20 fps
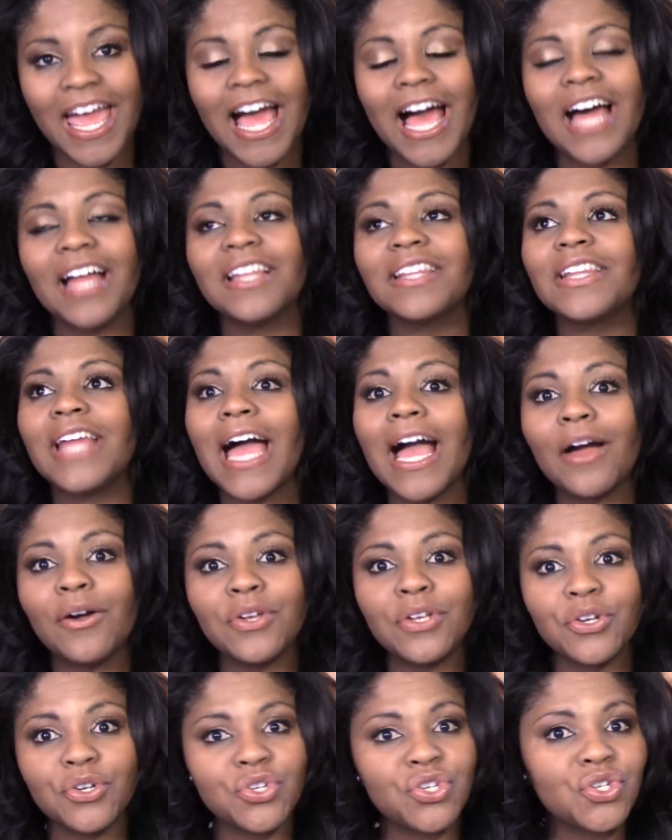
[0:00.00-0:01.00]
Allow
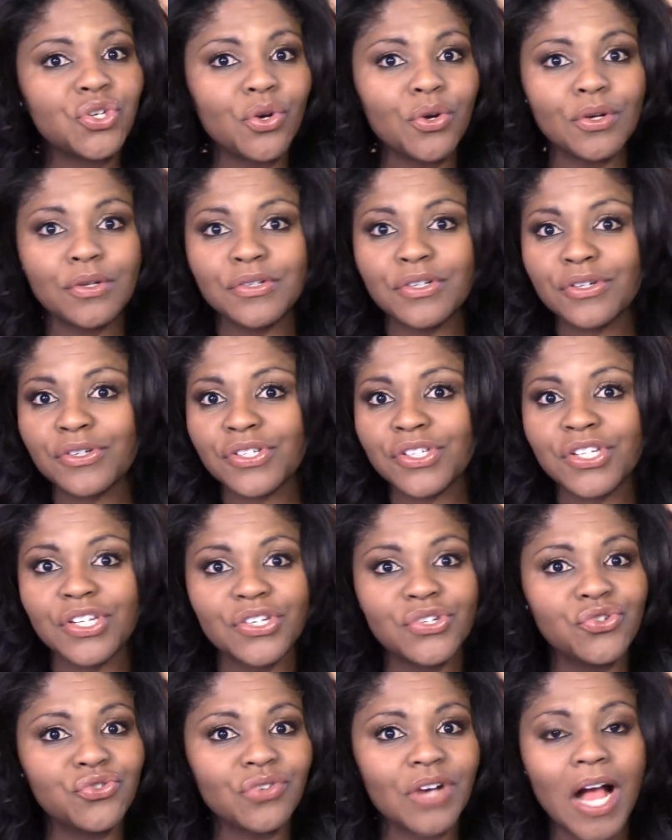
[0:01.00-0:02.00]
your shoulders
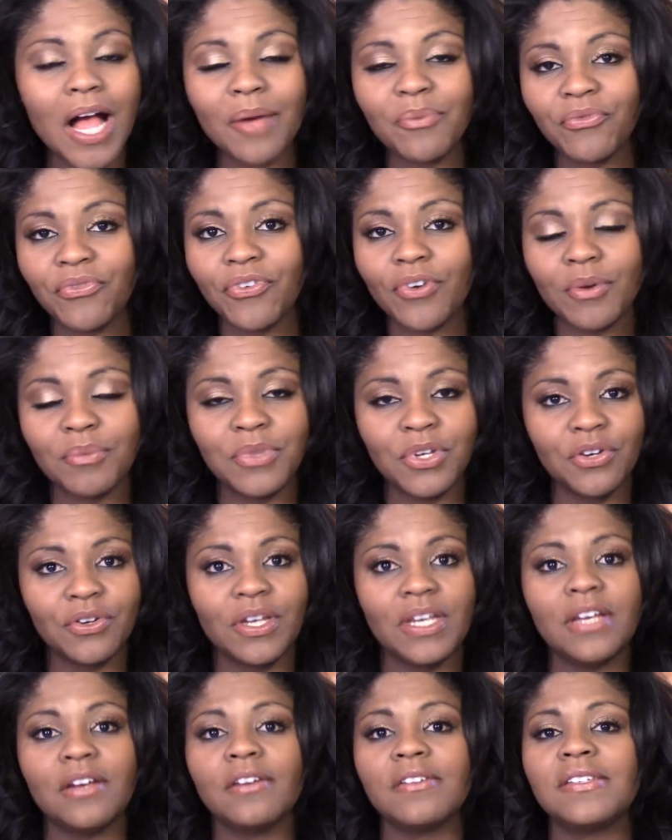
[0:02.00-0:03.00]
to drop from your
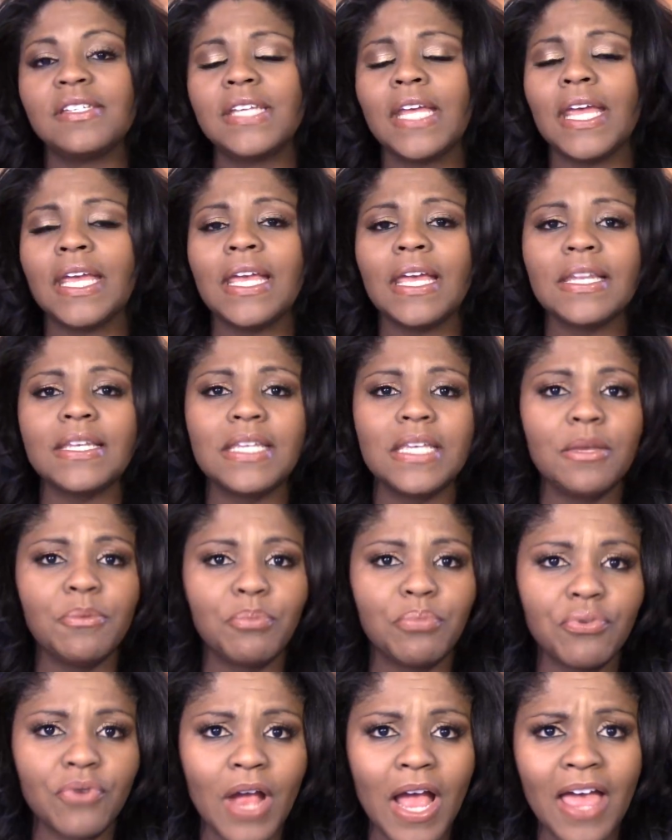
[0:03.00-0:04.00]
ears. Take a
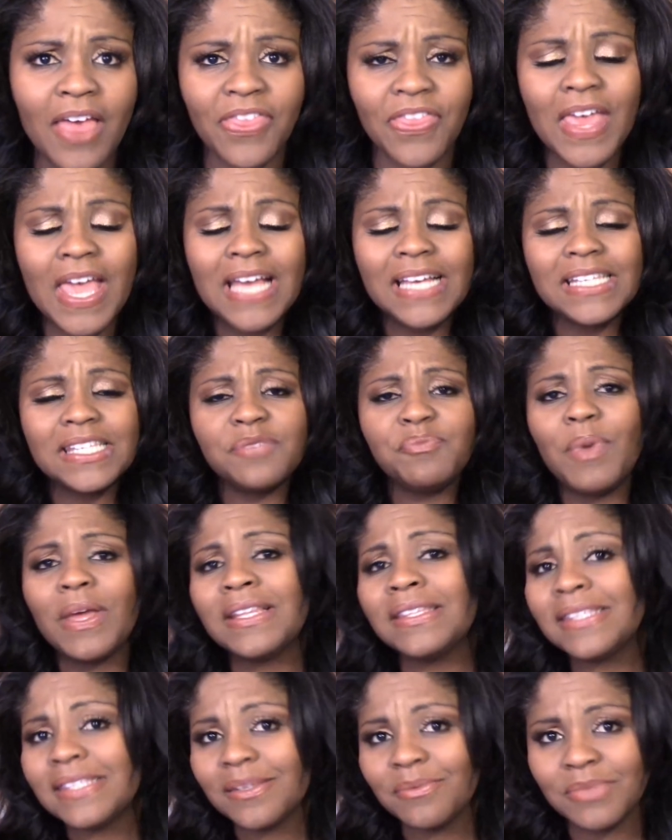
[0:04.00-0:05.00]
deep breath.
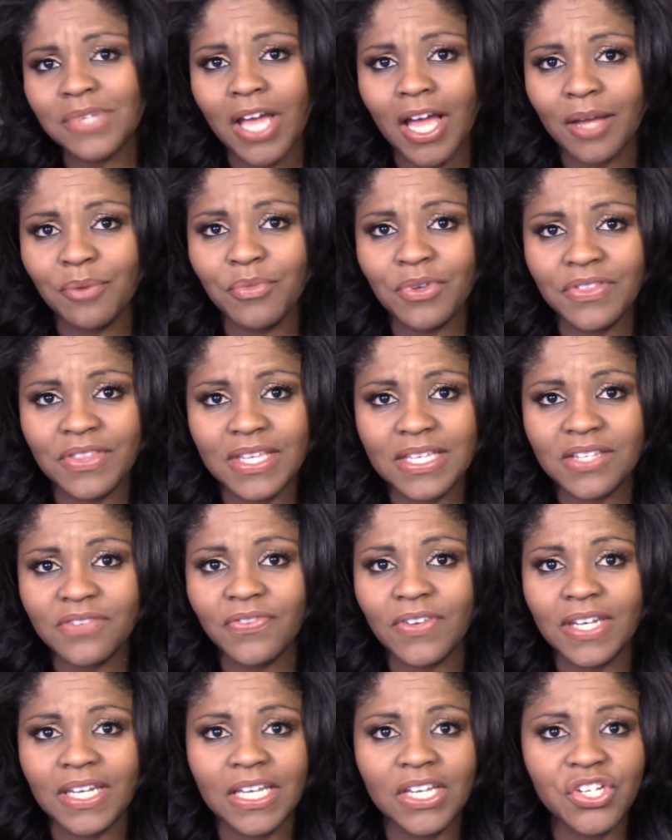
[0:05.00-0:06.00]
Spend some time with this
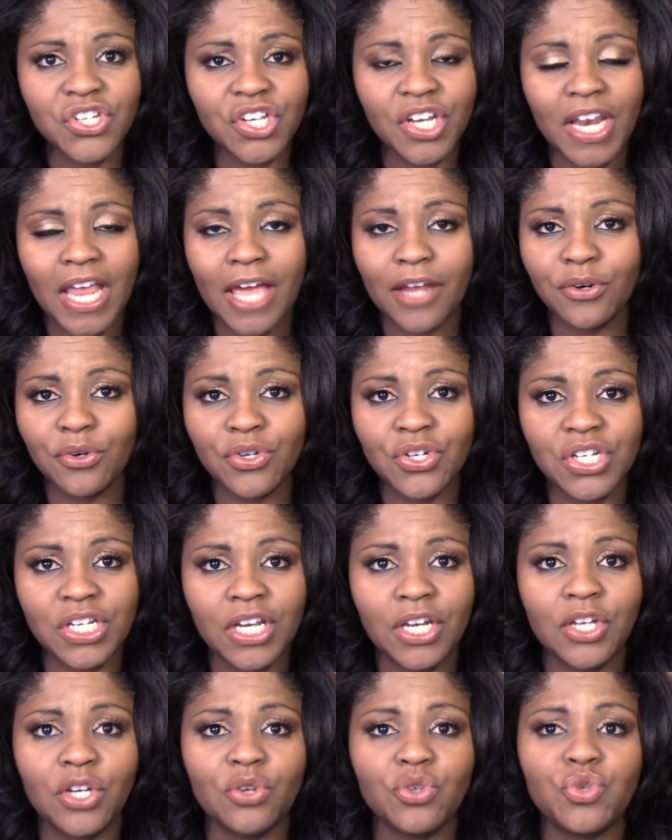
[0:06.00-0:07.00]
Venetian energy
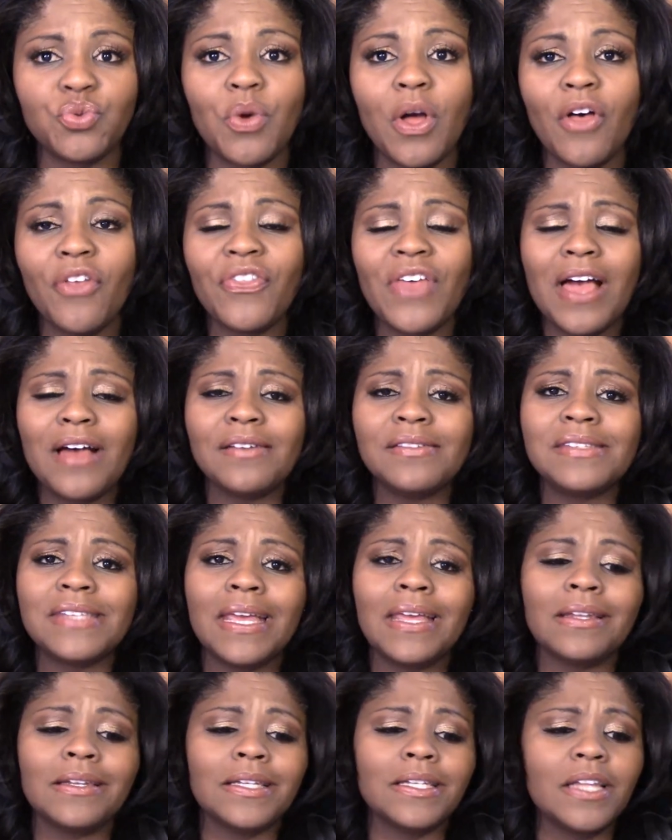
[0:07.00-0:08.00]
in your twelfth house
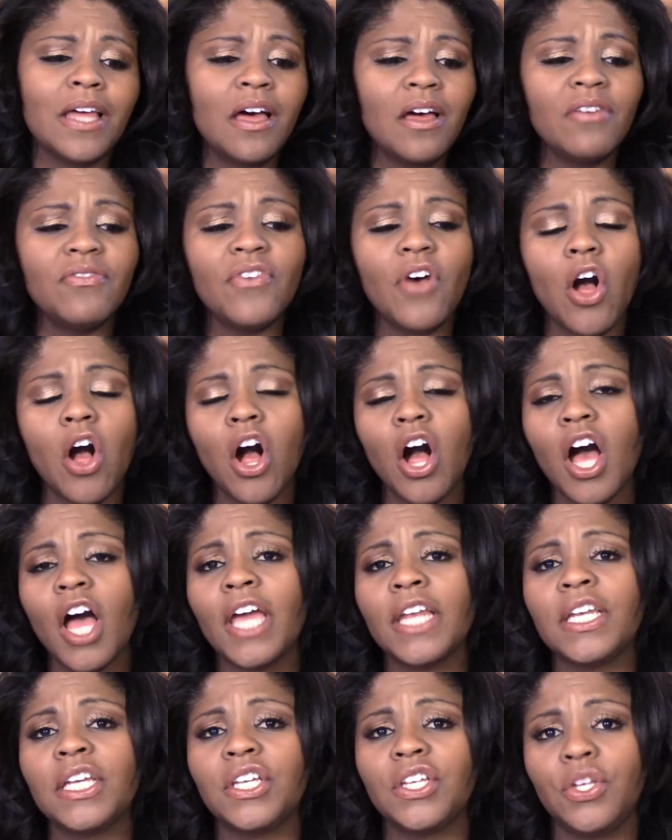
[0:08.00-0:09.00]
and love
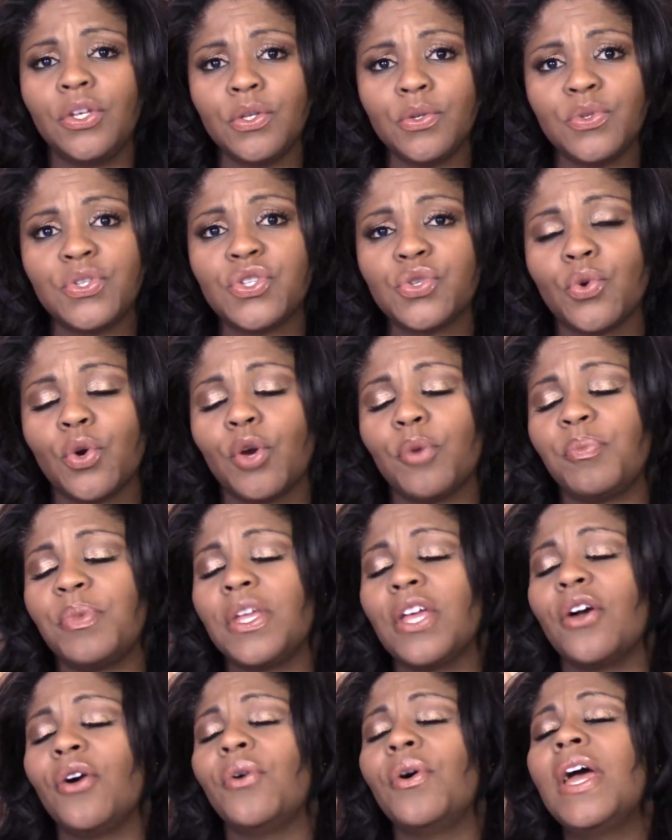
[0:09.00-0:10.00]
on you,
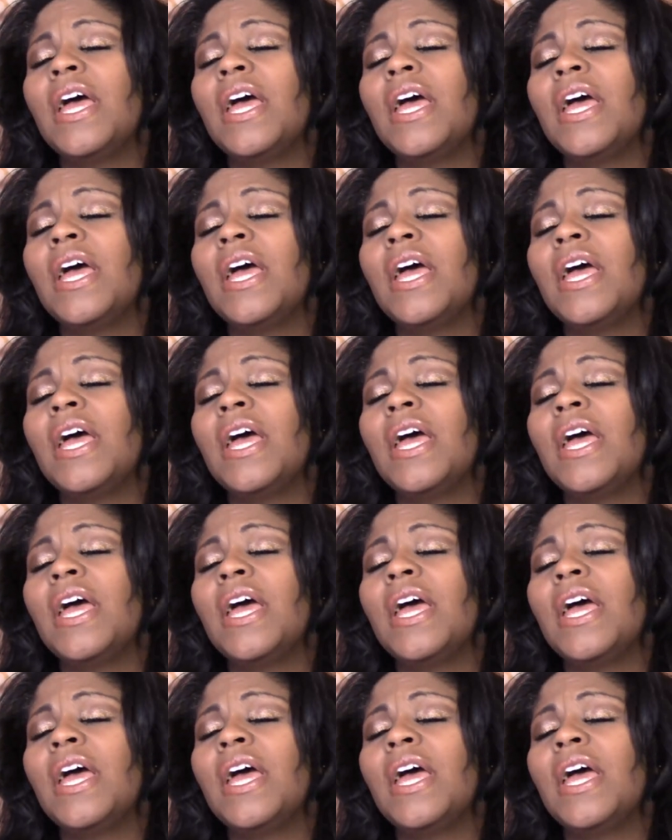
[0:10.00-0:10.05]
Scorpio.